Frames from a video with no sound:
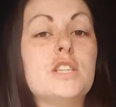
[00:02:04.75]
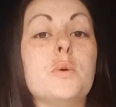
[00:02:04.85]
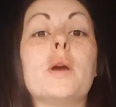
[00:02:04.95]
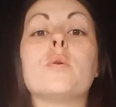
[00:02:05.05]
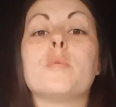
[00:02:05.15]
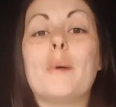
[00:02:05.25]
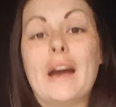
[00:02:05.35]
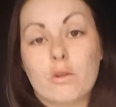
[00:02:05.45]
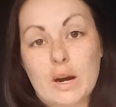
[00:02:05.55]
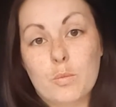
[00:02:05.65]
doing all the
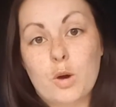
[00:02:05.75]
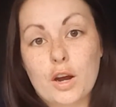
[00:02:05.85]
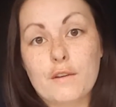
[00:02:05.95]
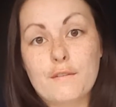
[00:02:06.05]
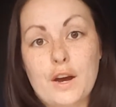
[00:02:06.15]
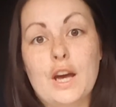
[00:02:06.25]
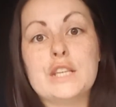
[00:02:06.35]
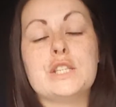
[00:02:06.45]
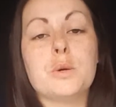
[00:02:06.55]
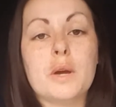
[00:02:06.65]
background work
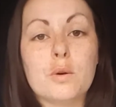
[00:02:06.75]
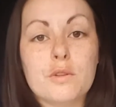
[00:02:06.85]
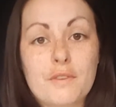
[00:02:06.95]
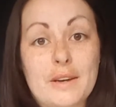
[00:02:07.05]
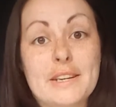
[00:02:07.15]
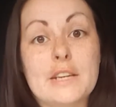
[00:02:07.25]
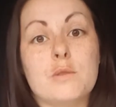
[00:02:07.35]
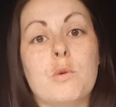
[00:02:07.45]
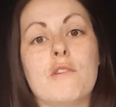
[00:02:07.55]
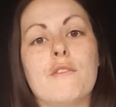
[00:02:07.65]
first, doing all the
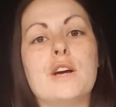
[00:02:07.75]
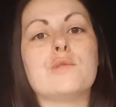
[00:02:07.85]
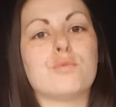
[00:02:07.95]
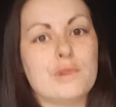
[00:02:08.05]
foundation work first,